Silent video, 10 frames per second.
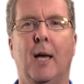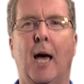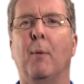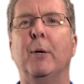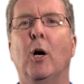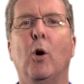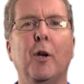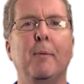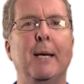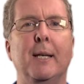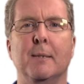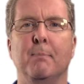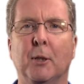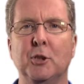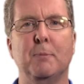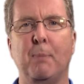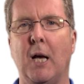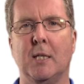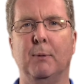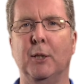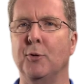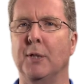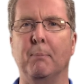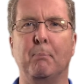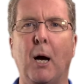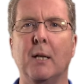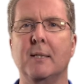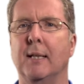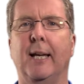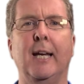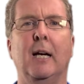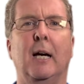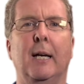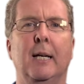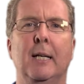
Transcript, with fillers: and we automate as much as possible using bots and AI